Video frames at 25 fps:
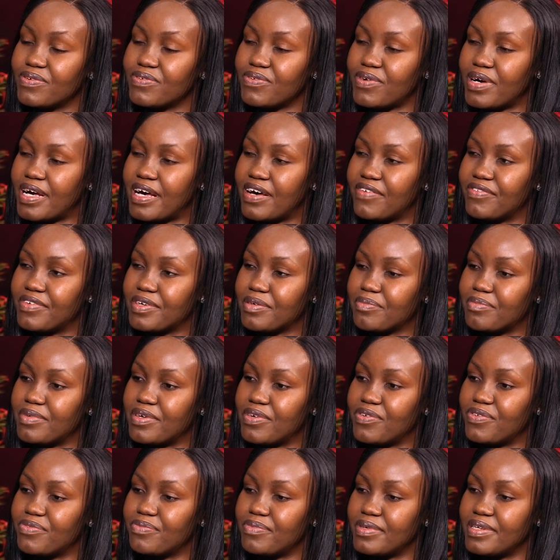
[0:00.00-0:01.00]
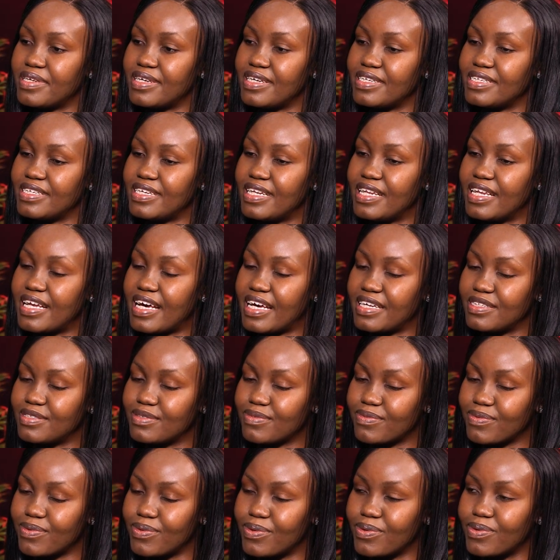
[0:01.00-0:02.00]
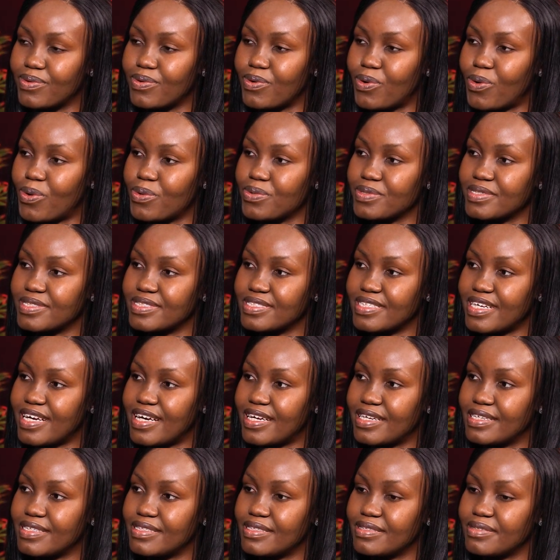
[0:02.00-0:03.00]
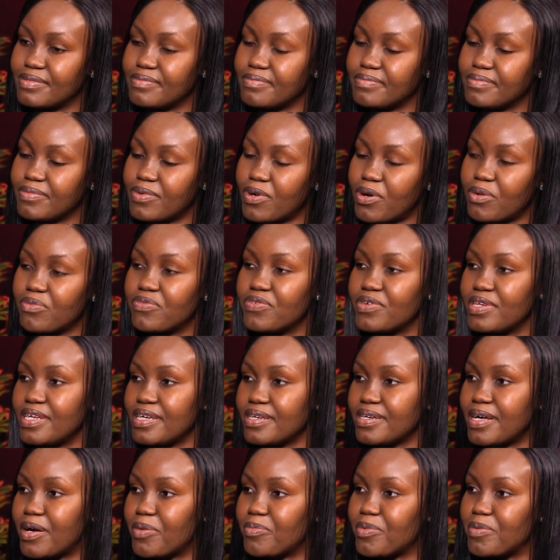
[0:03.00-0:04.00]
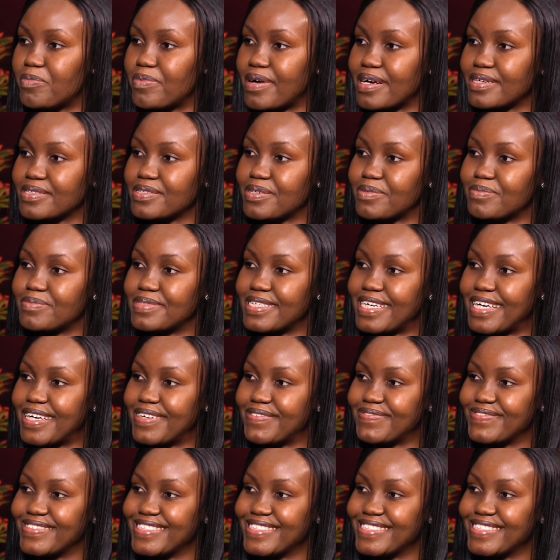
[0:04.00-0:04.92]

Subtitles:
for having me. You've been a delightful host, and hopefully I'll be back sometime.